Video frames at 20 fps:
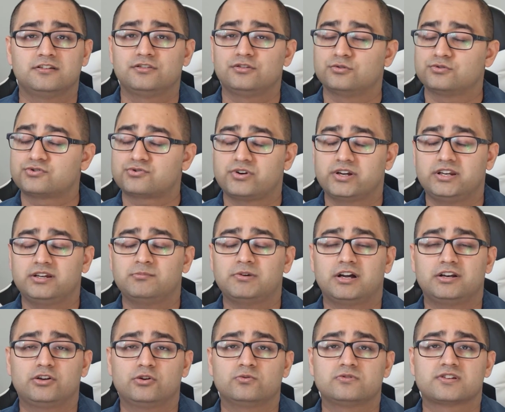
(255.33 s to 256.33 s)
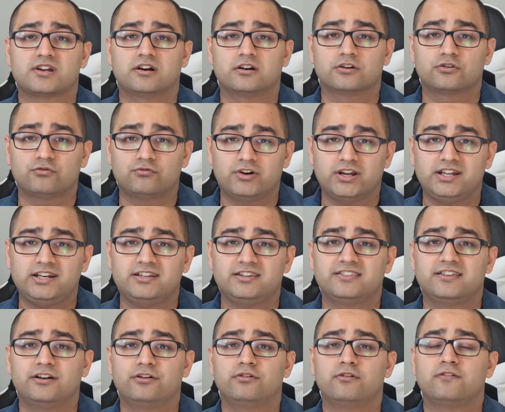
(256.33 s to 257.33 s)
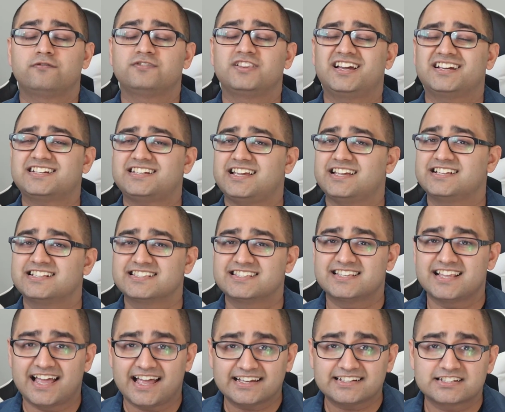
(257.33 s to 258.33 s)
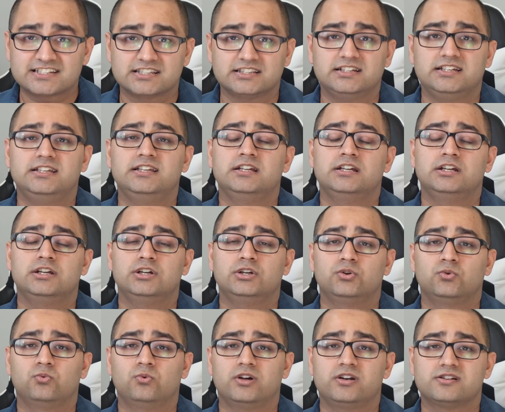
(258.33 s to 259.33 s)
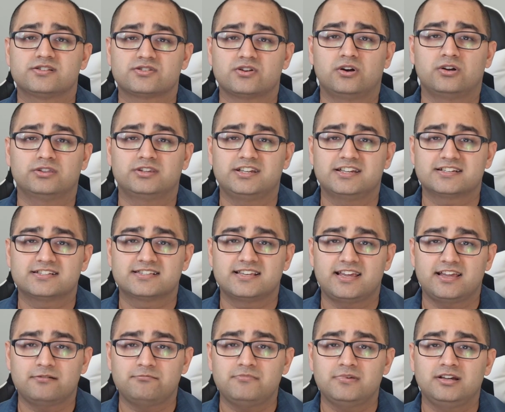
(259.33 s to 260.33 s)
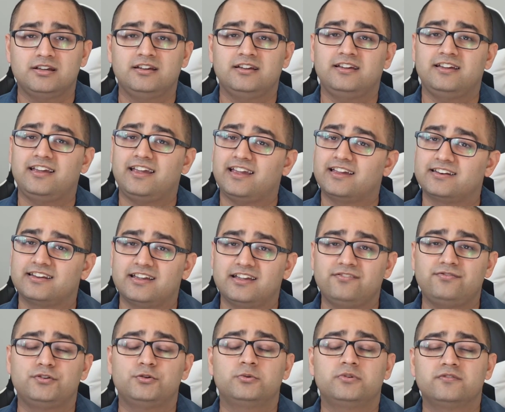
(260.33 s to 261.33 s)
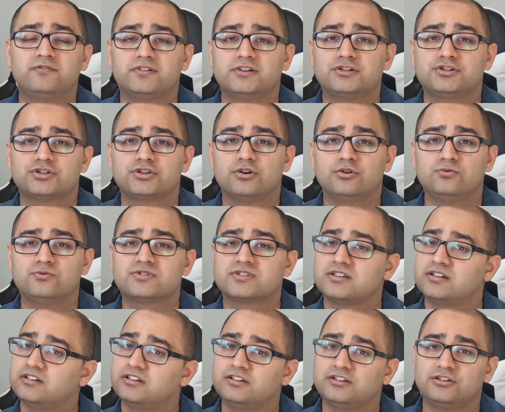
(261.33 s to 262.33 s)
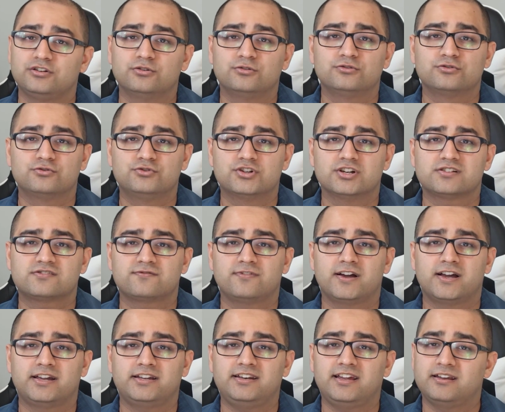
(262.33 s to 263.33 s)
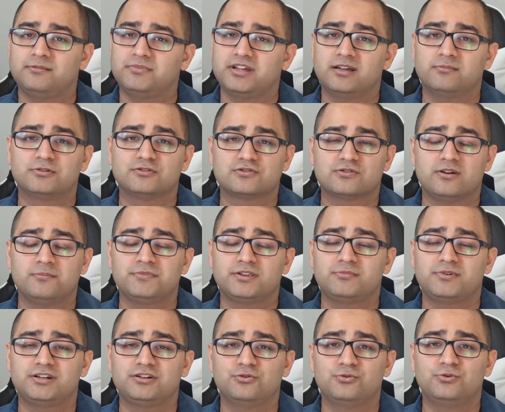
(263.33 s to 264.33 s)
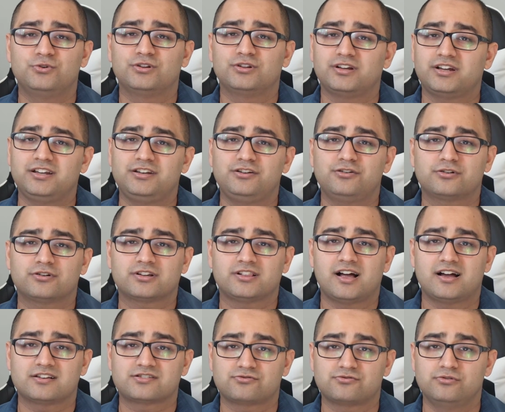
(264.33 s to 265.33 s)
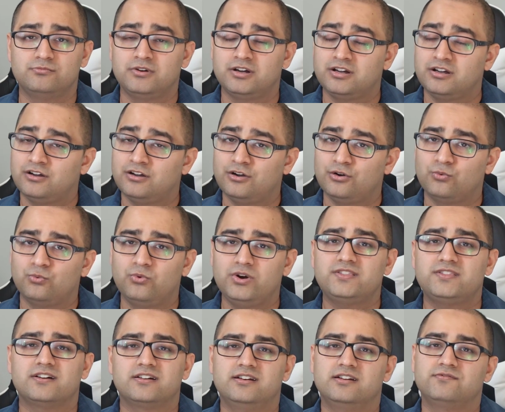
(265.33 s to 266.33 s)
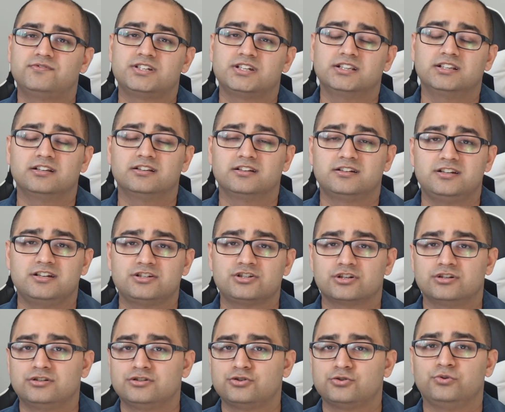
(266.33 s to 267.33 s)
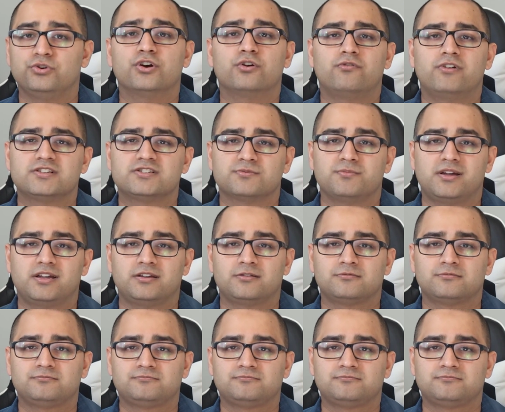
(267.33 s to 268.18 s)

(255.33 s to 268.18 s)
Those training modules are great, they reflect exactly what is on the exam, and if you can finish those, you'll do just fine and be able to implement Google in your classroom with a nifty little addition to your resume.